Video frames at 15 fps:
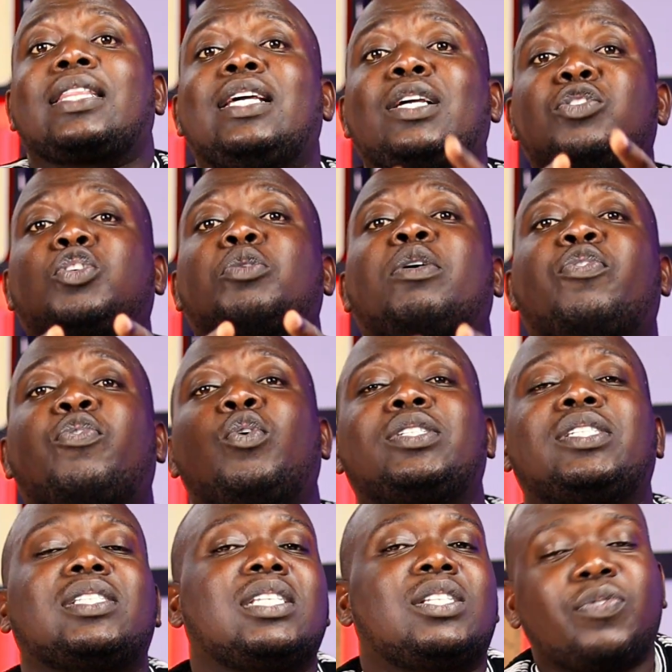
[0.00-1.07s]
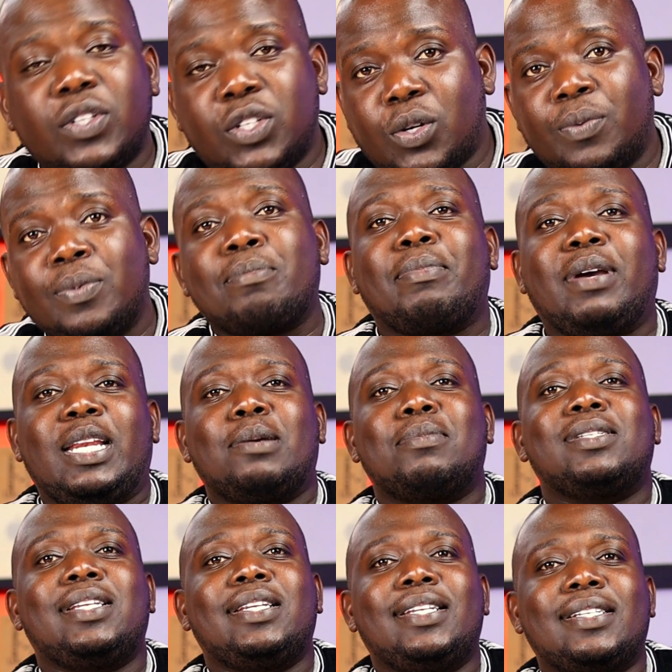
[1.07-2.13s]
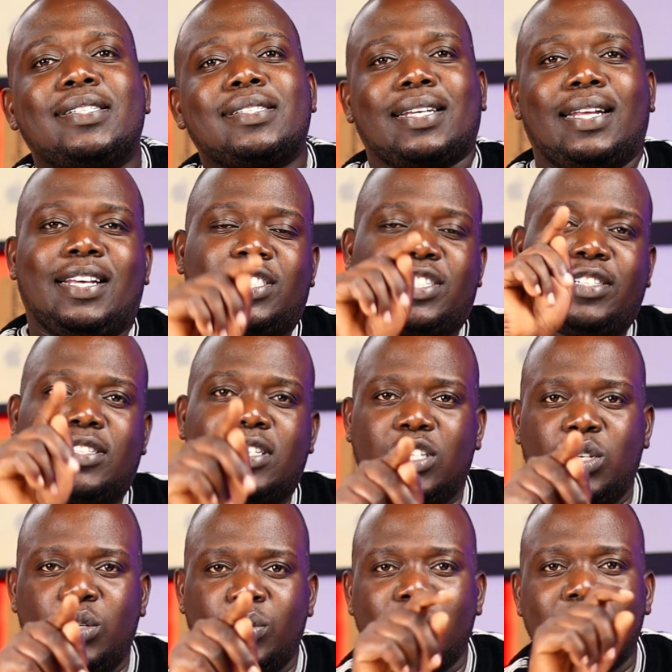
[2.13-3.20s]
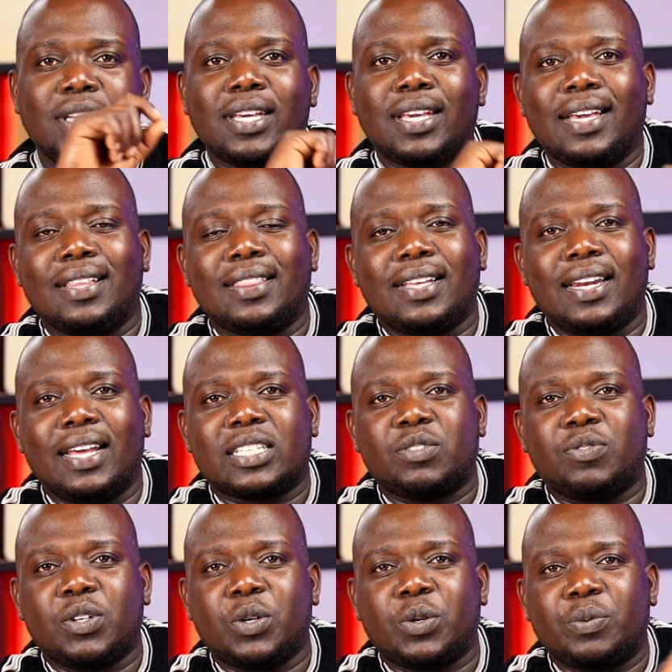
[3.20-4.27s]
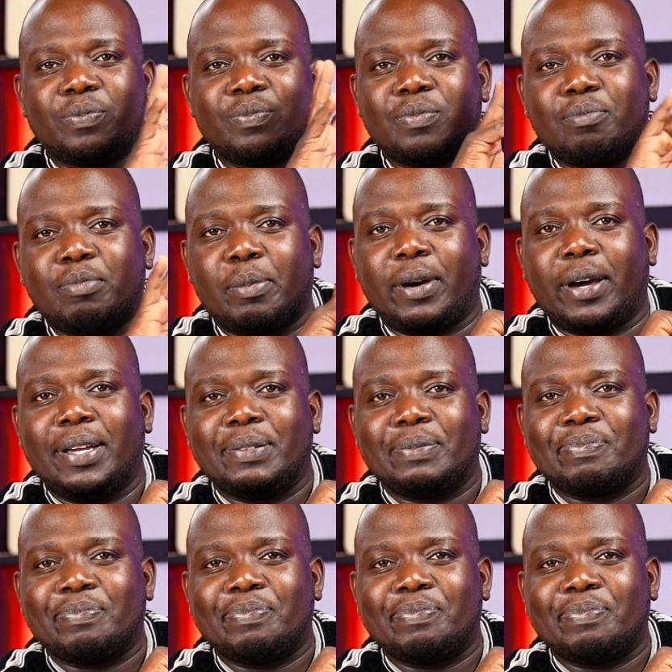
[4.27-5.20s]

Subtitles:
Thank you so much for watching this video. My name is Linus and I shall see you in the next video. Bye-bye.